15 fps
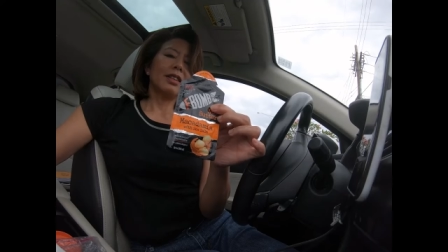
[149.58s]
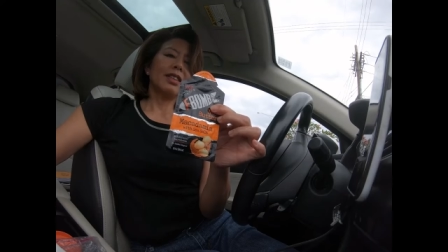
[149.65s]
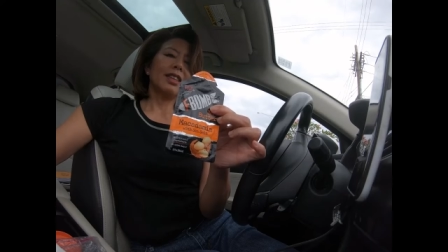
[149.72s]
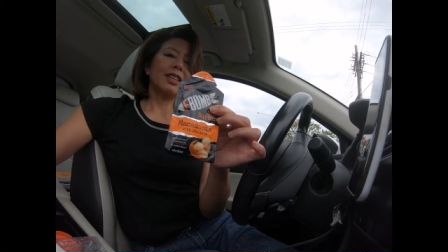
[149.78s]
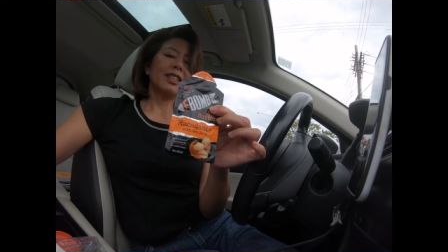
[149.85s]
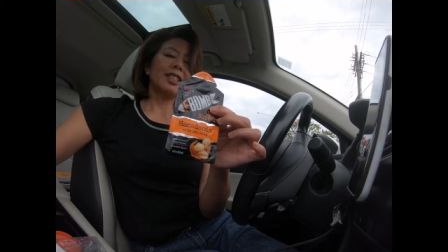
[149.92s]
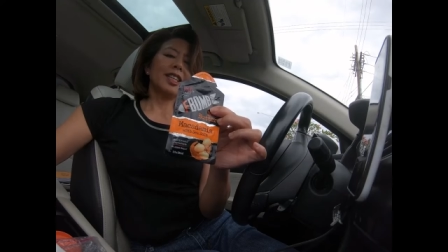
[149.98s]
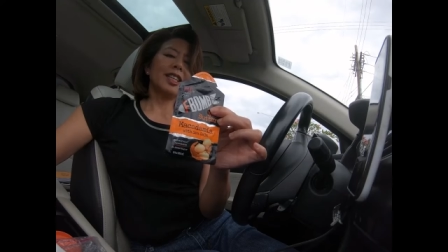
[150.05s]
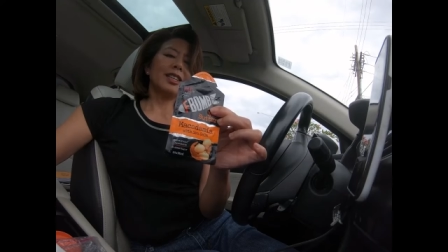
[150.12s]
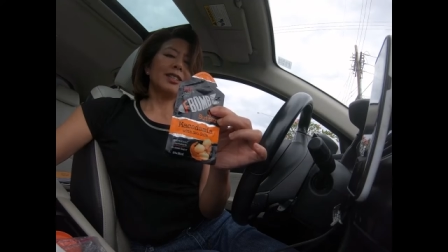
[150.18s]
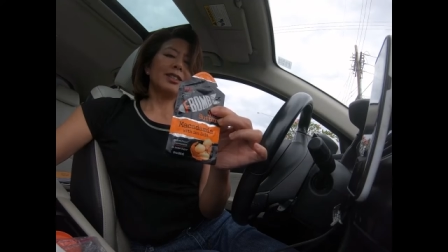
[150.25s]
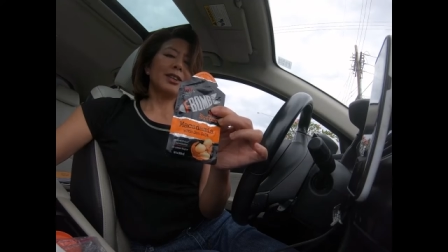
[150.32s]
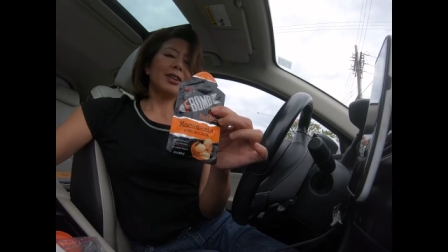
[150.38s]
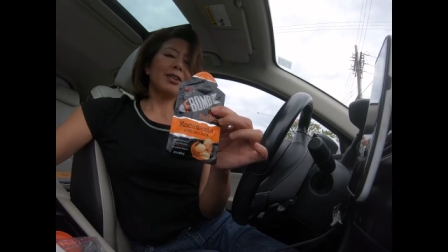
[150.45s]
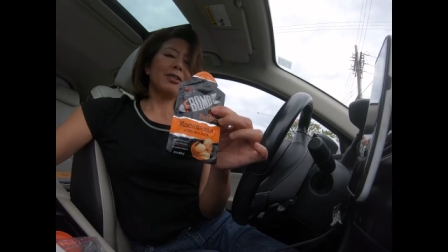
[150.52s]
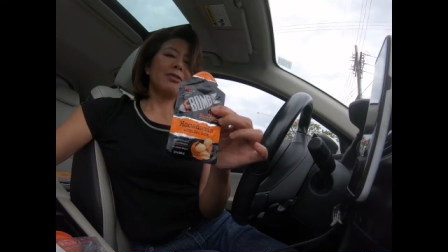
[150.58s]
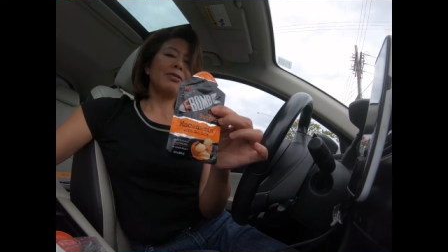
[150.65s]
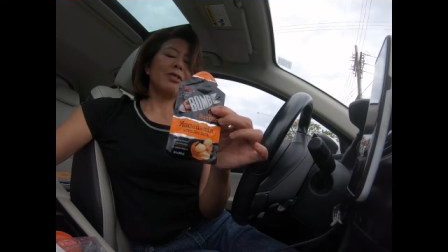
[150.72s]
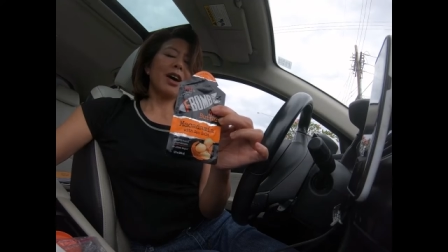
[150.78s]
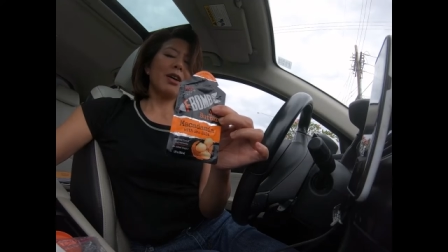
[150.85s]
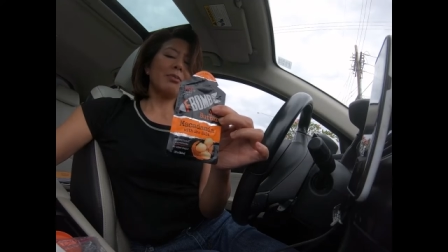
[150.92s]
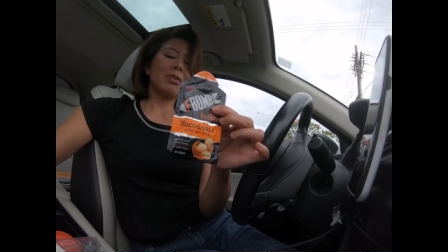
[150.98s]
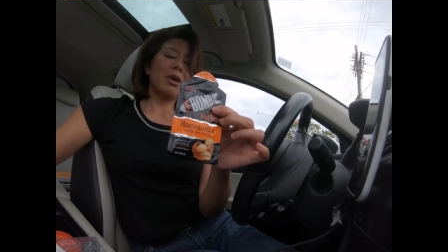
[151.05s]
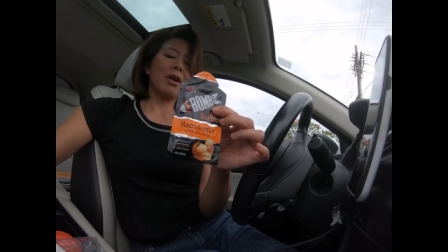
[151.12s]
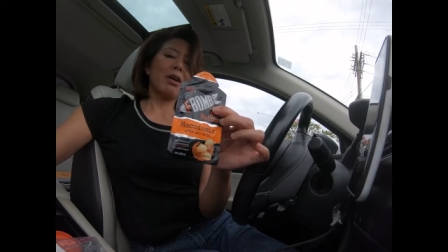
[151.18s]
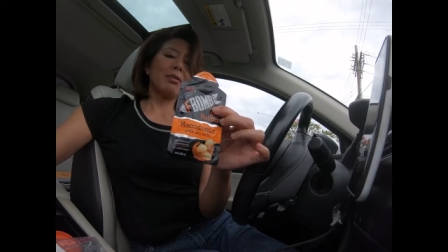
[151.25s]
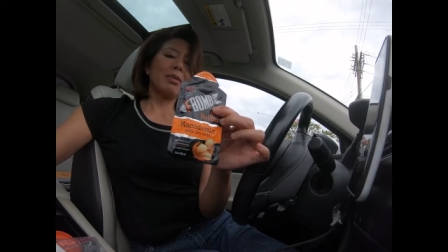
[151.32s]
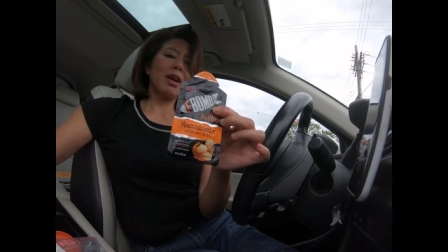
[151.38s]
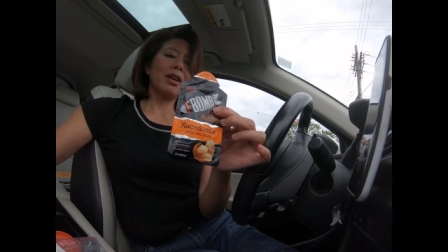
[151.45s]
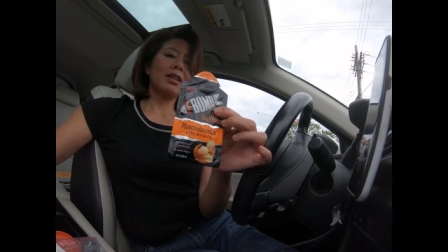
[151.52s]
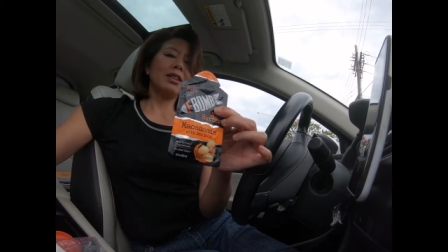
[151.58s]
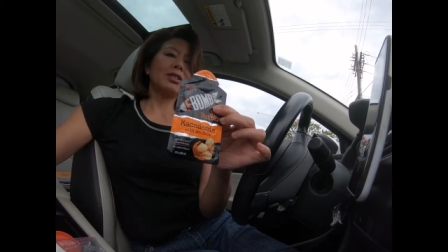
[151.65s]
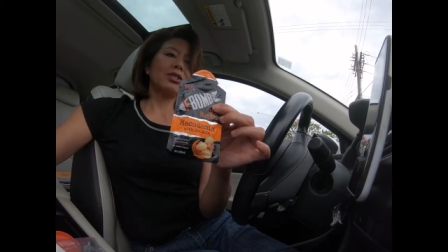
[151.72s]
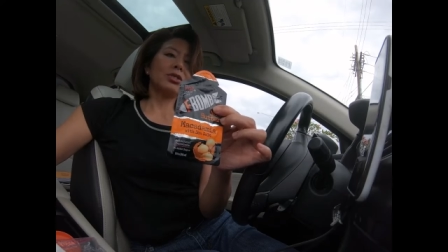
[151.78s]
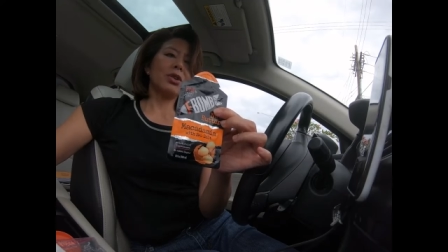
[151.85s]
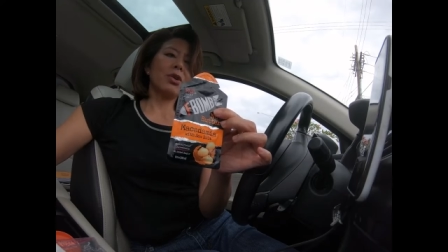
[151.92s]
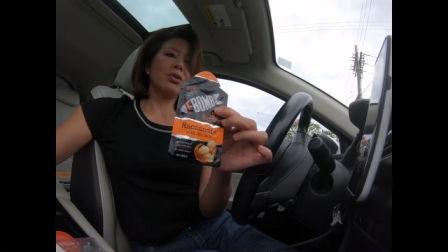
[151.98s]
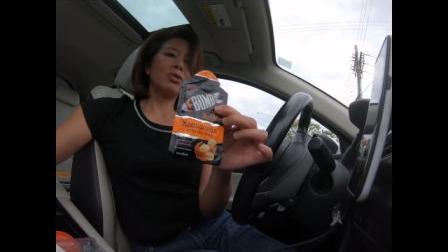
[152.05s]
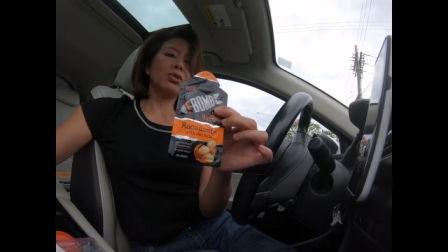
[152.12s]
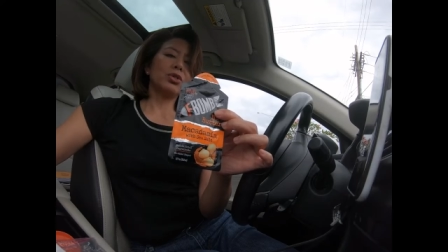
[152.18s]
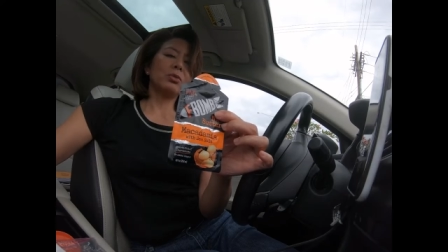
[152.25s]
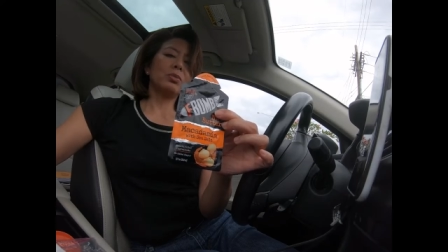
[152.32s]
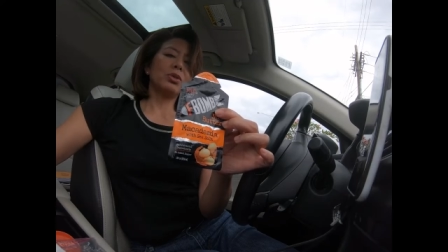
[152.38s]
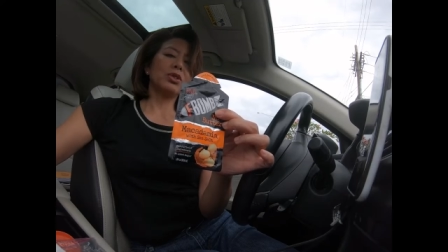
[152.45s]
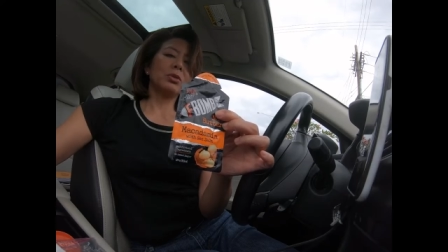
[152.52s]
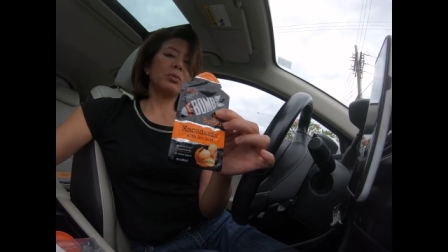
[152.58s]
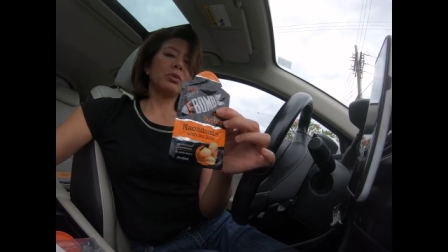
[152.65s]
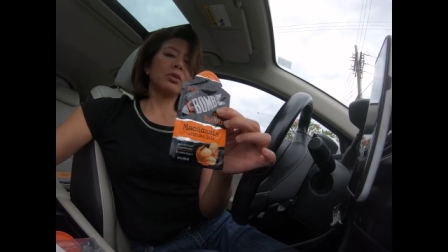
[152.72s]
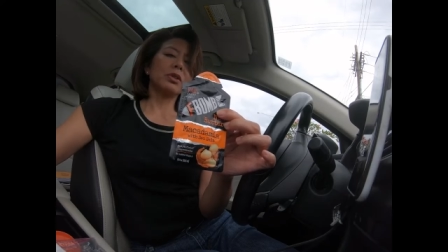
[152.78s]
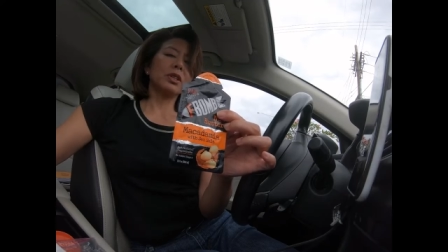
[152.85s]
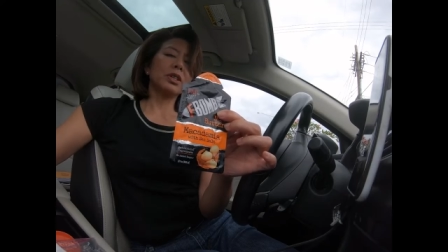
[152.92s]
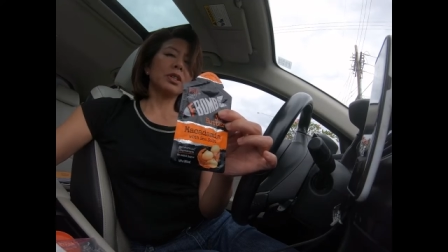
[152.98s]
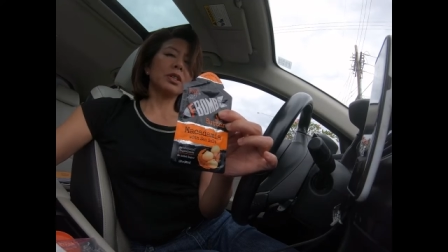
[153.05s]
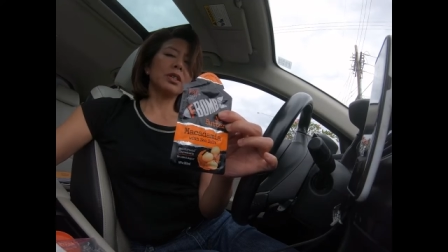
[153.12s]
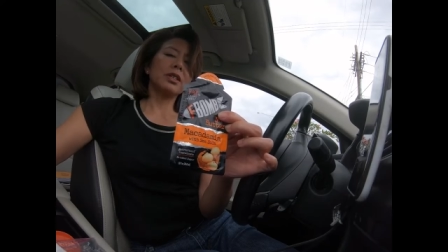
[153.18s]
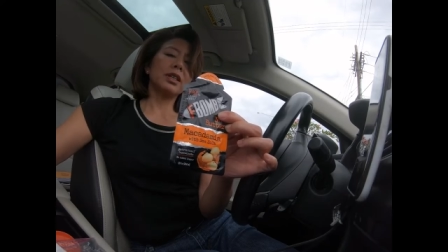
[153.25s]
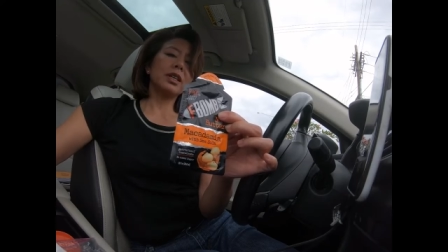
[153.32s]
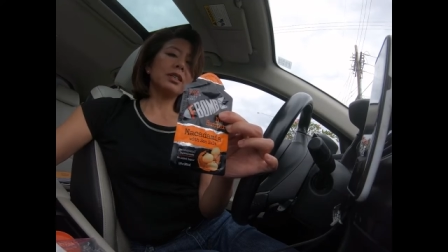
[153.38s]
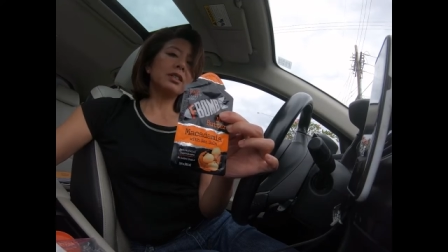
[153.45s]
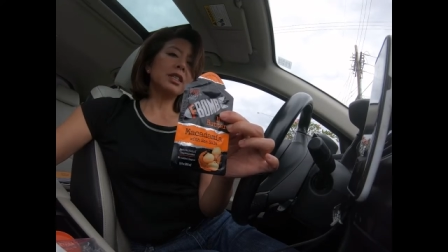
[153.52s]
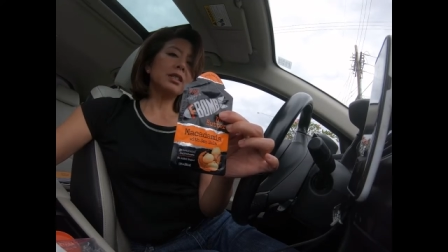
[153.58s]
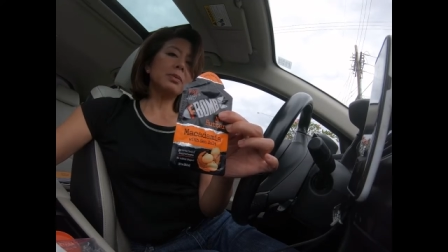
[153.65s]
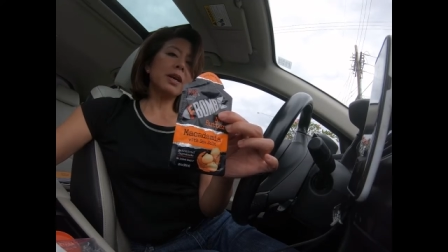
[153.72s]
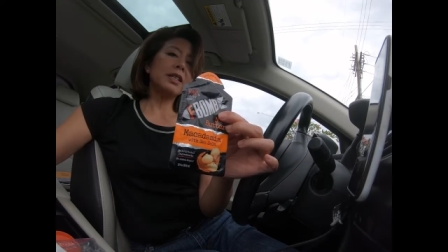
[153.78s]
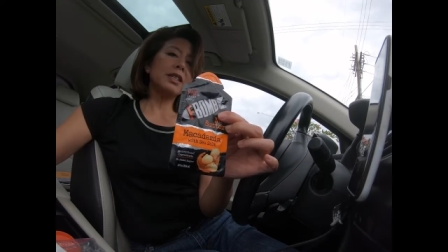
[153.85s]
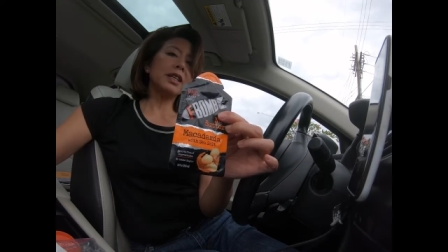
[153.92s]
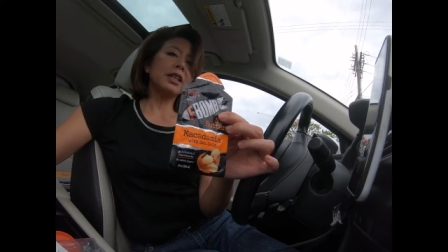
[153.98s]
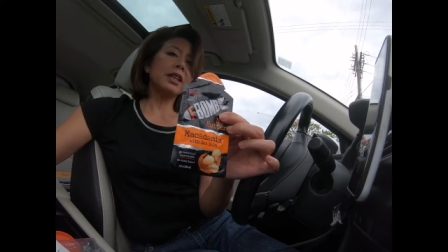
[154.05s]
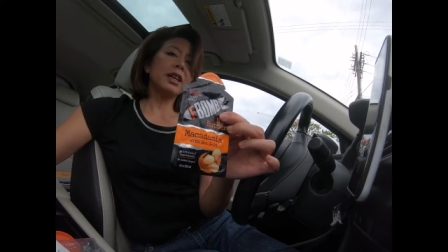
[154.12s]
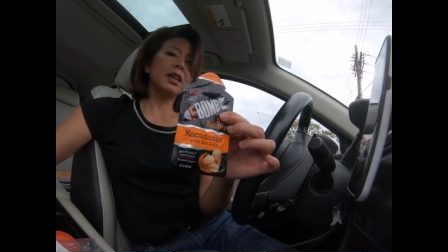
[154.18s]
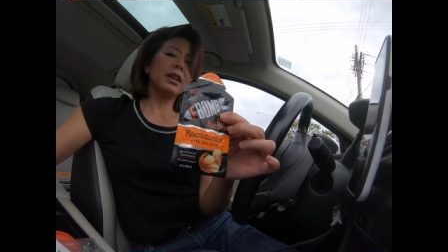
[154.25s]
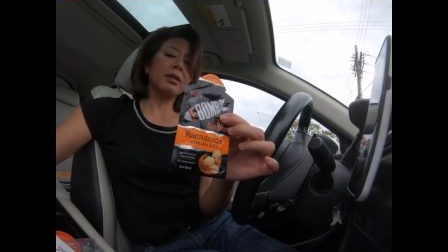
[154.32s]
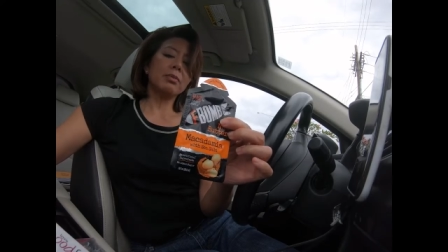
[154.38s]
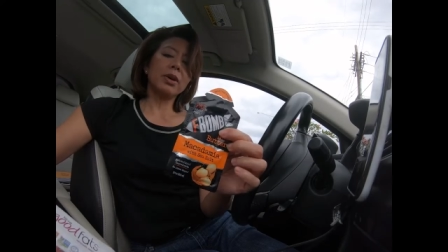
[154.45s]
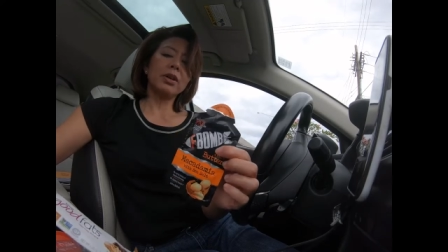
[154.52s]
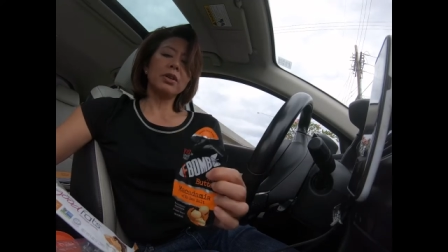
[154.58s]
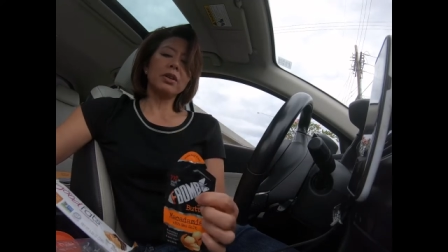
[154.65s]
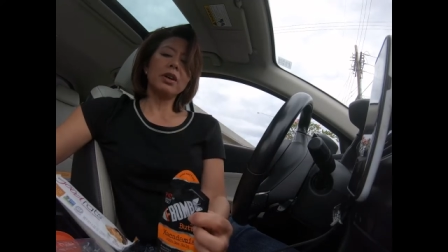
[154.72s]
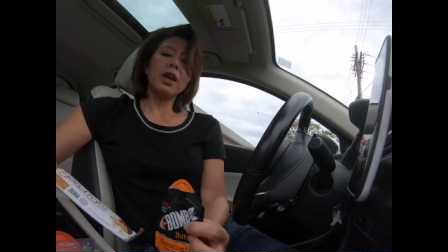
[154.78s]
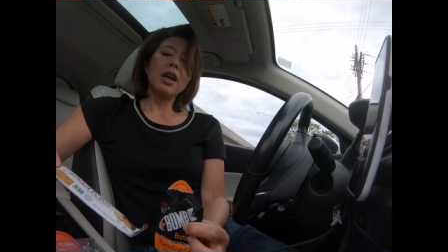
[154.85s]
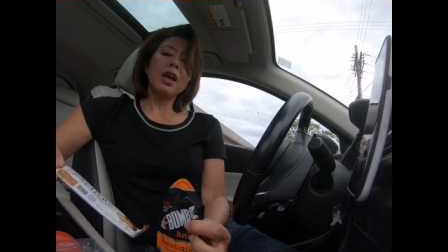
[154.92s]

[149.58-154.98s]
This is a fat bomb and it's so super duper delicious. It's just basically a nut butter.